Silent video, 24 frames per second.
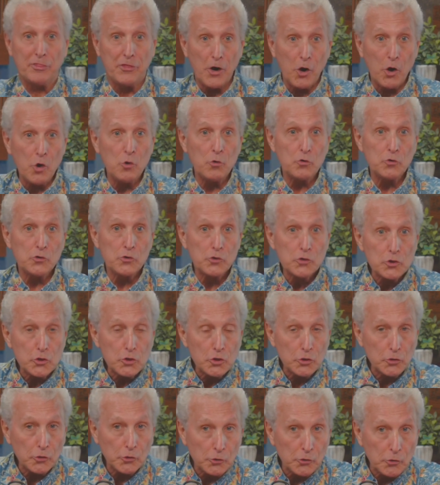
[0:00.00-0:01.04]
those
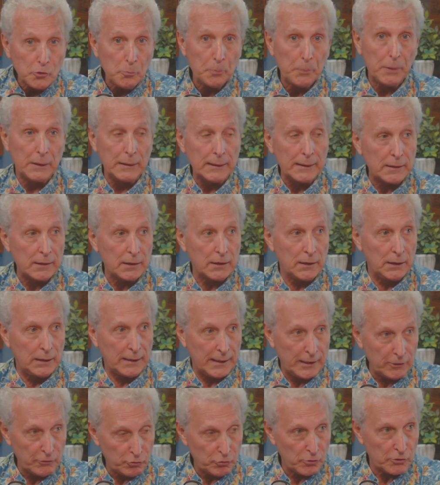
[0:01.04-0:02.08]
two political
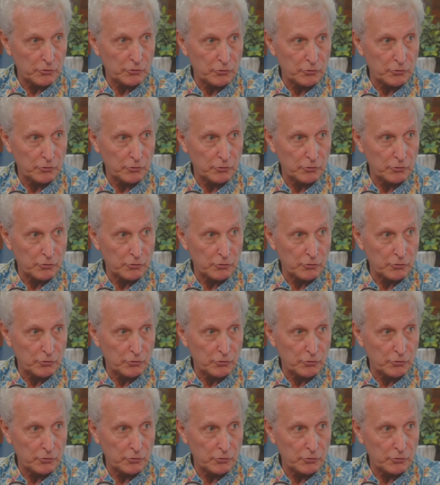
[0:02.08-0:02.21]
interest